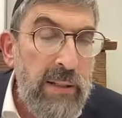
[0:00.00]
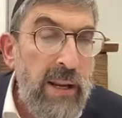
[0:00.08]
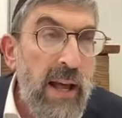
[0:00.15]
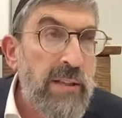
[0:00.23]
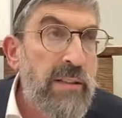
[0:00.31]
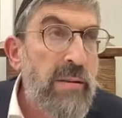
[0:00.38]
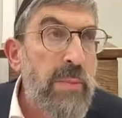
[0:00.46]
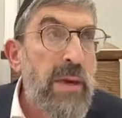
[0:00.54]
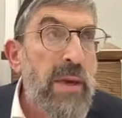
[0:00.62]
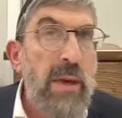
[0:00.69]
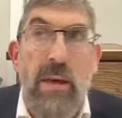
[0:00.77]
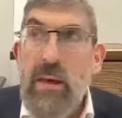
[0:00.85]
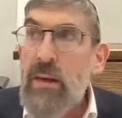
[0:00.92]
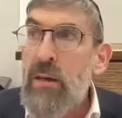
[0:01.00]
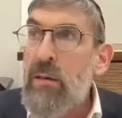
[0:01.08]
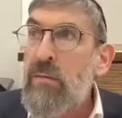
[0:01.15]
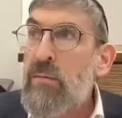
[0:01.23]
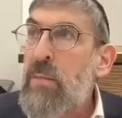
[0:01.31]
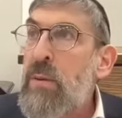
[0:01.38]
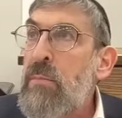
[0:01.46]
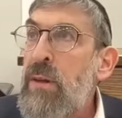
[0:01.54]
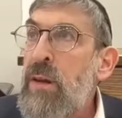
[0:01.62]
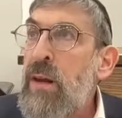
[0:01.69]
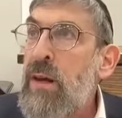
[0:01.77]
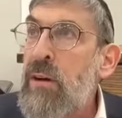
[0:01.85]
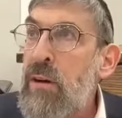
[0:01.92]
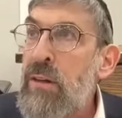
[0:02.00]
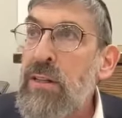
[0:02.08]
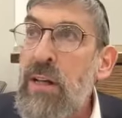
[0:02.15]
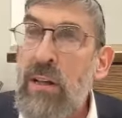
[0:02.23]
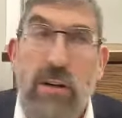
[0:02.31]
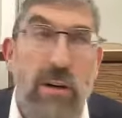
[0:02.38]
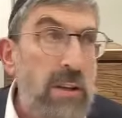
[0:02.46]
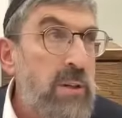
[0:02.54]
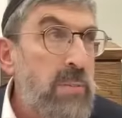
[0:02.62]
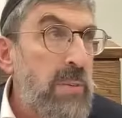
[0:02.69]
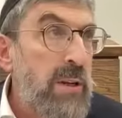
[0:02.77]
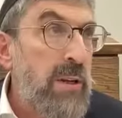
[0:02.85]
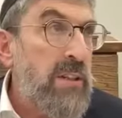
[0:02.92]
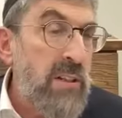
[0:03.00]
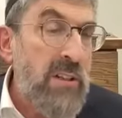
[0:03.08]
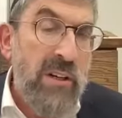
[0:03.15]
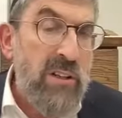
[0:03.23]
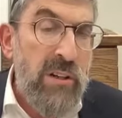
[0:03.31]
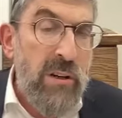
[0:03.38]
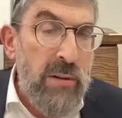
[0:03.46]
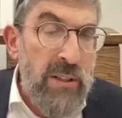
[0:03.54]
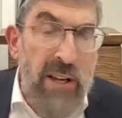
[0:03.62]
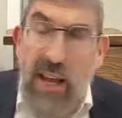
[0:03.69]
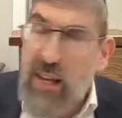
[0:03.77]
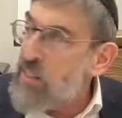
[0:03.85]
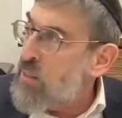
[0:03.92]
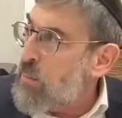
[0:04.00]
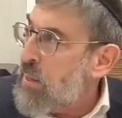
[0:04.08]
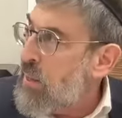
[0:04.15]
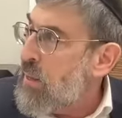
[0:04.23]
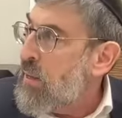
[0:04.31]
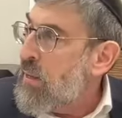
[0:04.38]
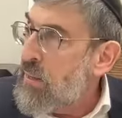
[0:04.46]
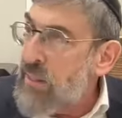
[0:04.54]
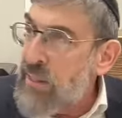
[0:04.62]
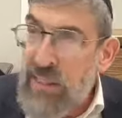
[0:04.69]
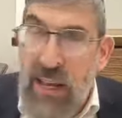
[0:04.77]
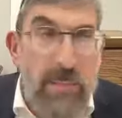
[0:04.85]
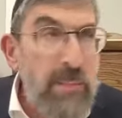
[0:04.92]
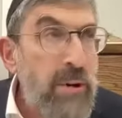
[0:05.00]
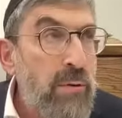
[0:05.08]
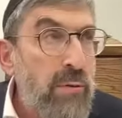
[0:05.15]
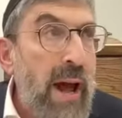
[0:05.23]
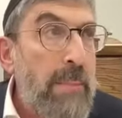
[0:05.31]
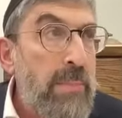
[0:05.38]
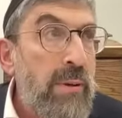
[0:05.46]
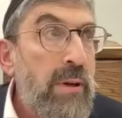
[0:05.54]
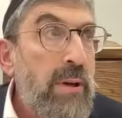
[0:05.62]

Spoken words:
It has to be Min Chadash Al Chadash Min Yashin Li Yashin. In other words, it has to be the same crap.